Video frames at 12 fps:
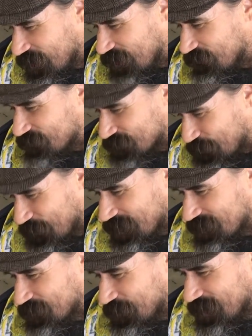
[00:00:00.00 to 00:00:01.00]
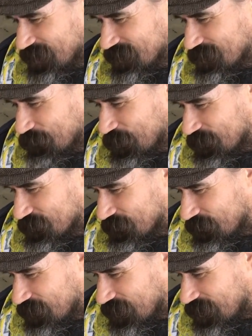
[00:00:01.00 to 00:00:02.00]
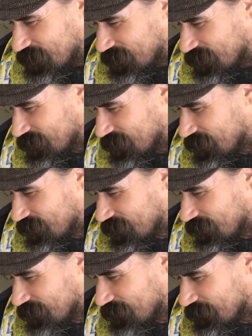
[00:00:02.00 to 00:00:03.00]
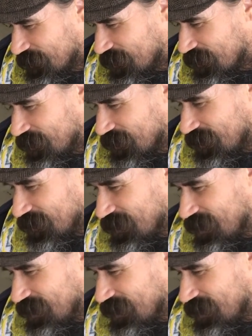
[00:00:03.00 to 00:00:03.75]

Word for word: And so it turned into some personal thing. So you're filming for